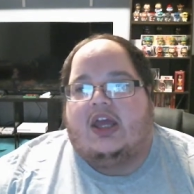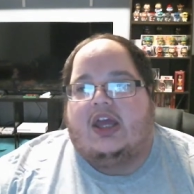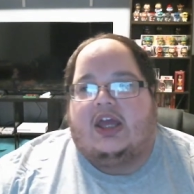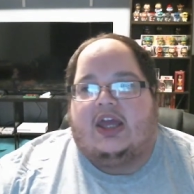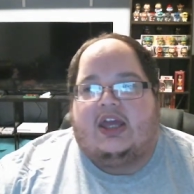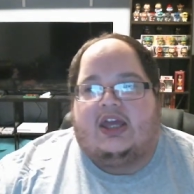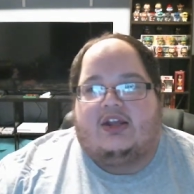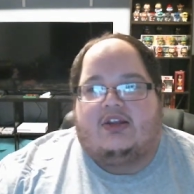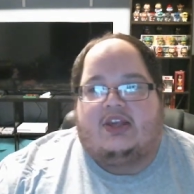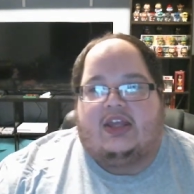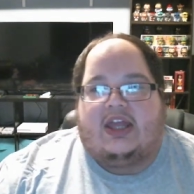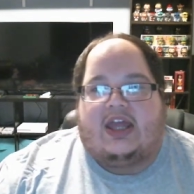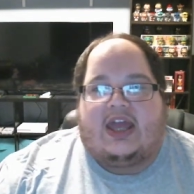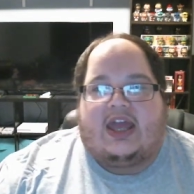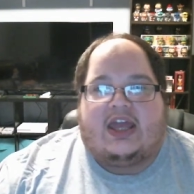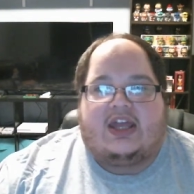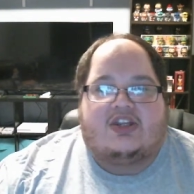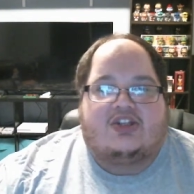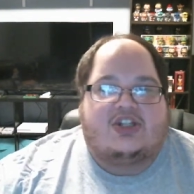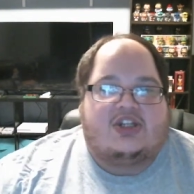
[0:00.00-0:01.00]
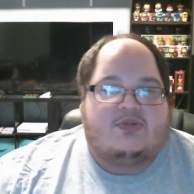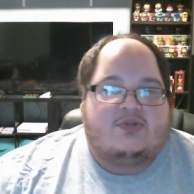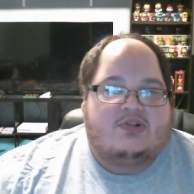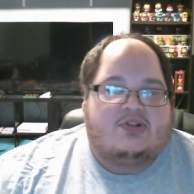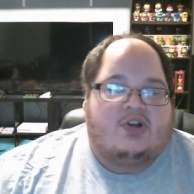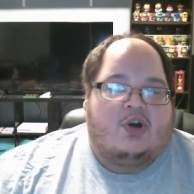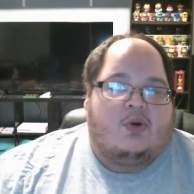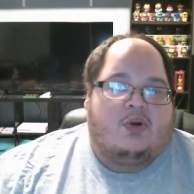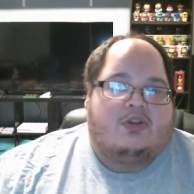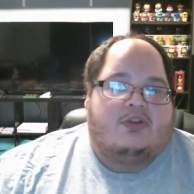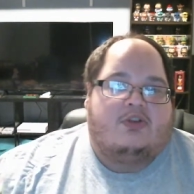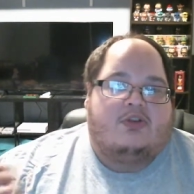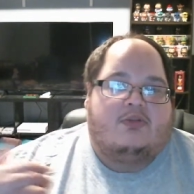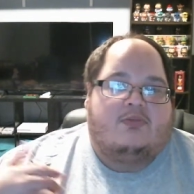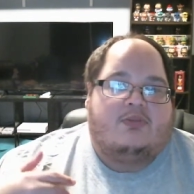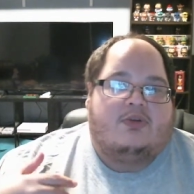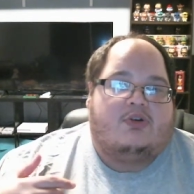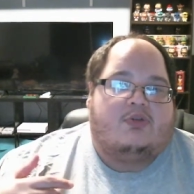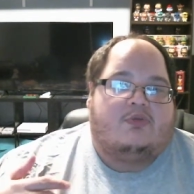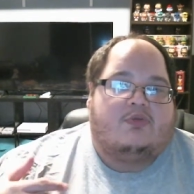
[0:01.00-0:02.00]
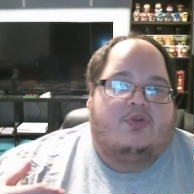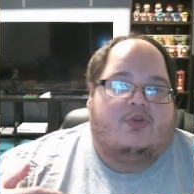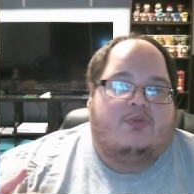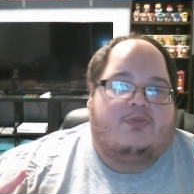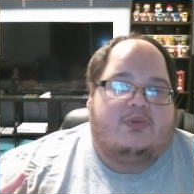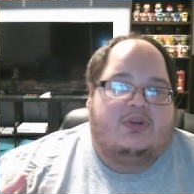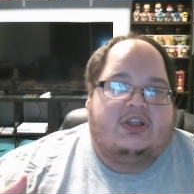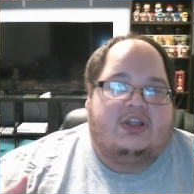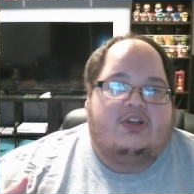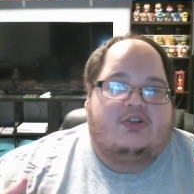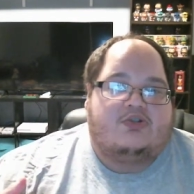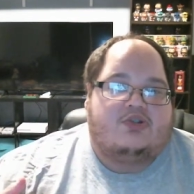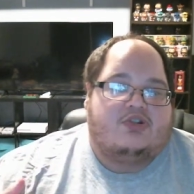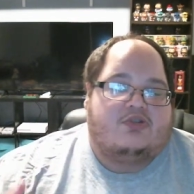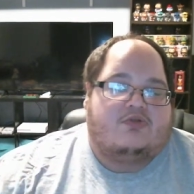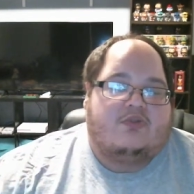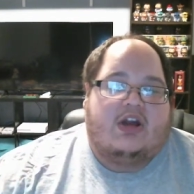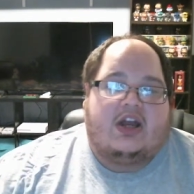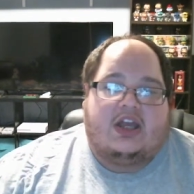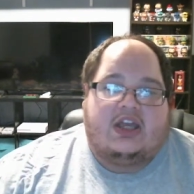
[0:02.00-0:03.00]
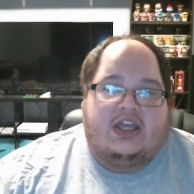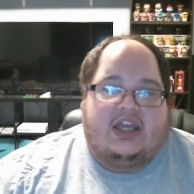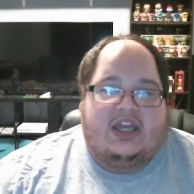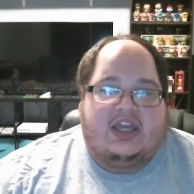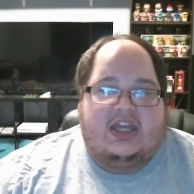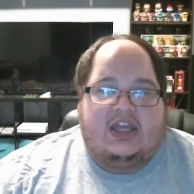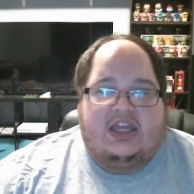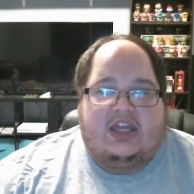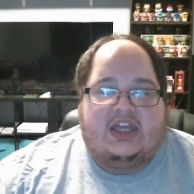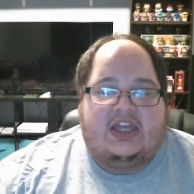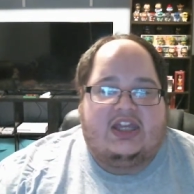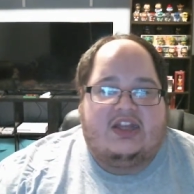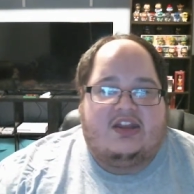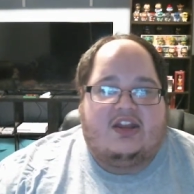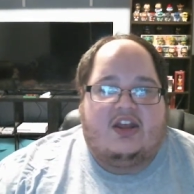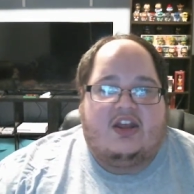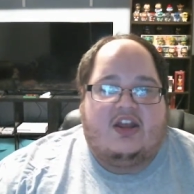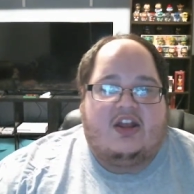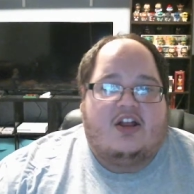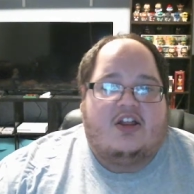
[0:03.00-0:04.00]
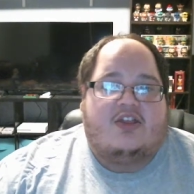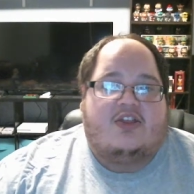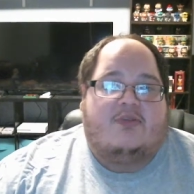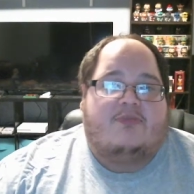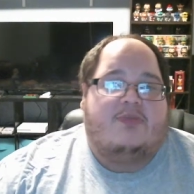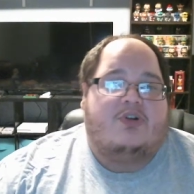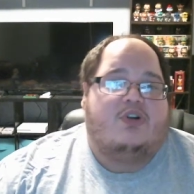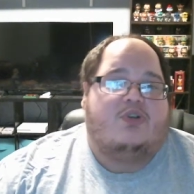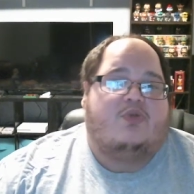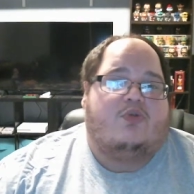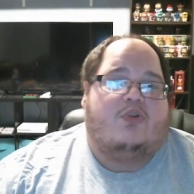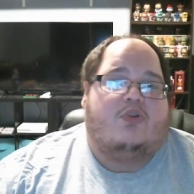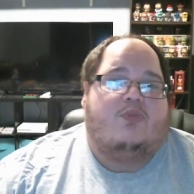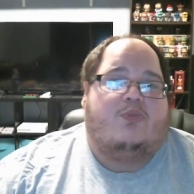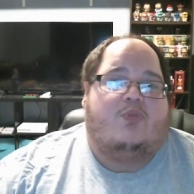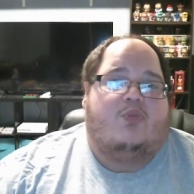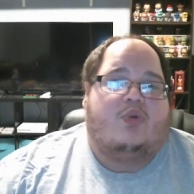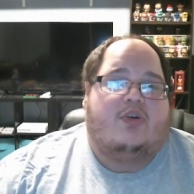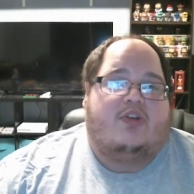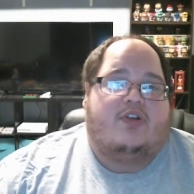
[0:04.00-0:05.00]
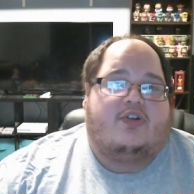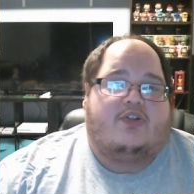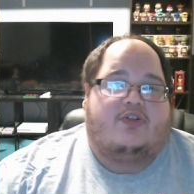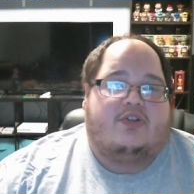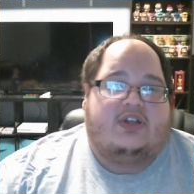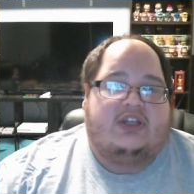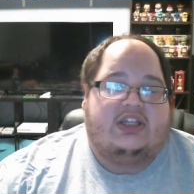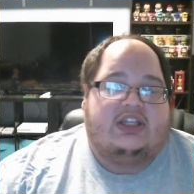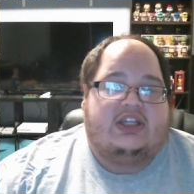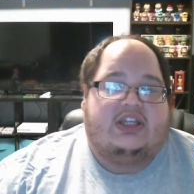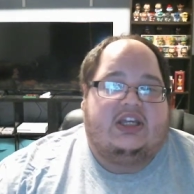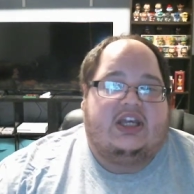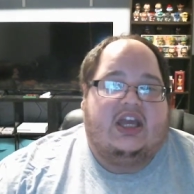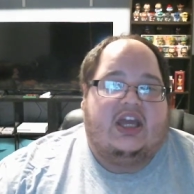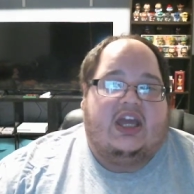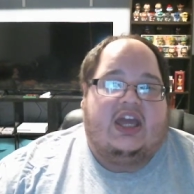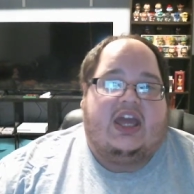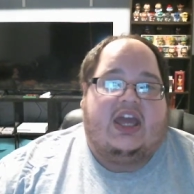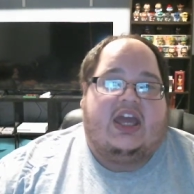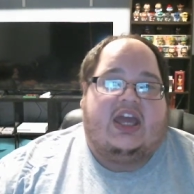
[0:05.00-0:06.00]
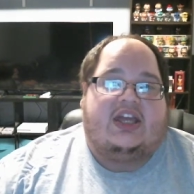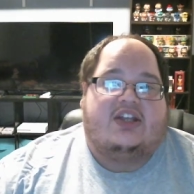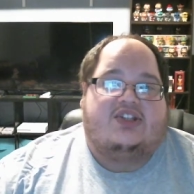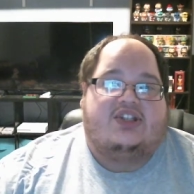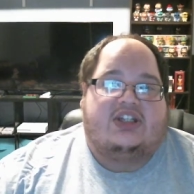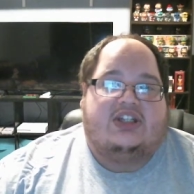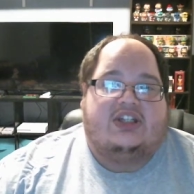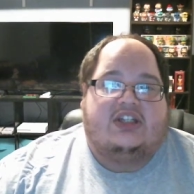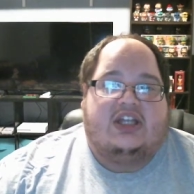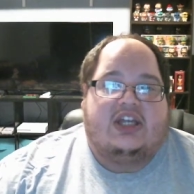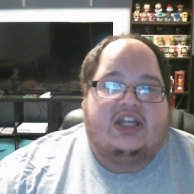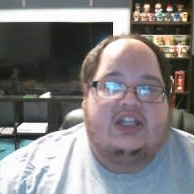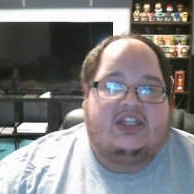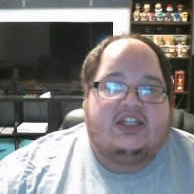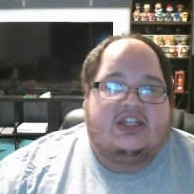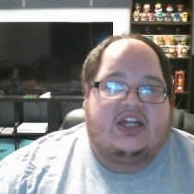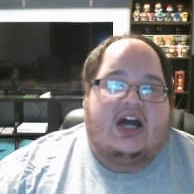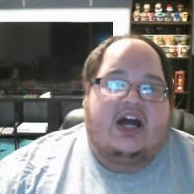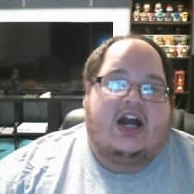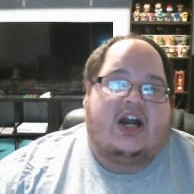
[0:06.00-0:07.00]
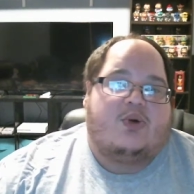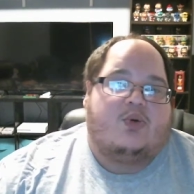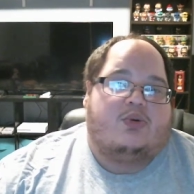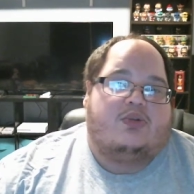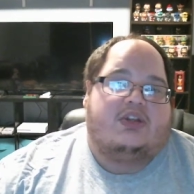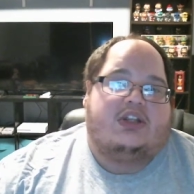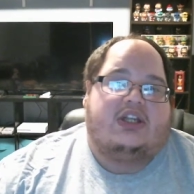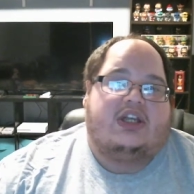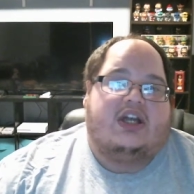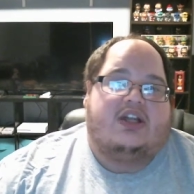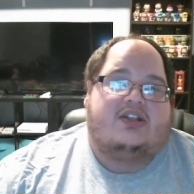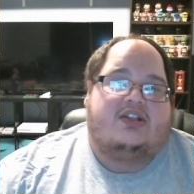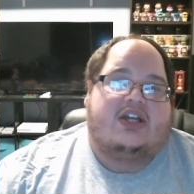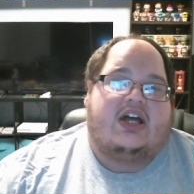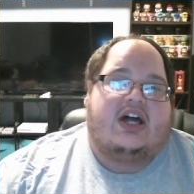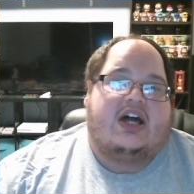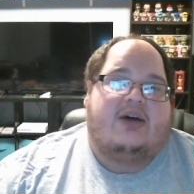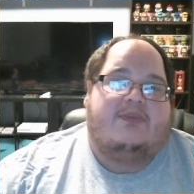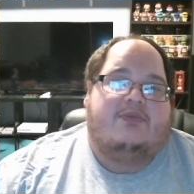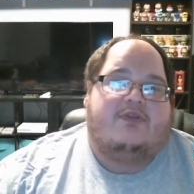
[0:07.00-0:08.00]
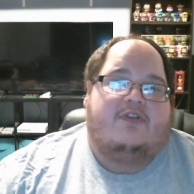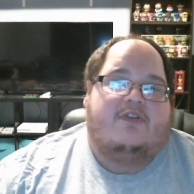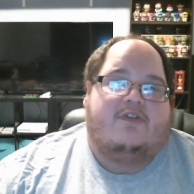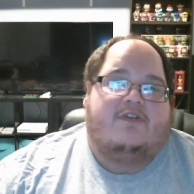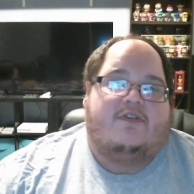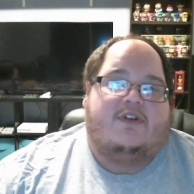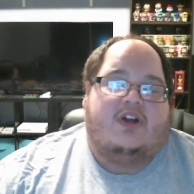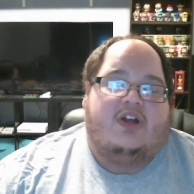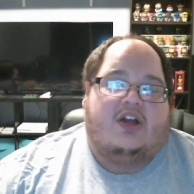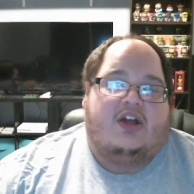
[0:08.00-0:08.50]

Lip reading: And as she was going through the middle rope, Io Shirai hit the middle rope with her knee. And she landed awkwardly on top of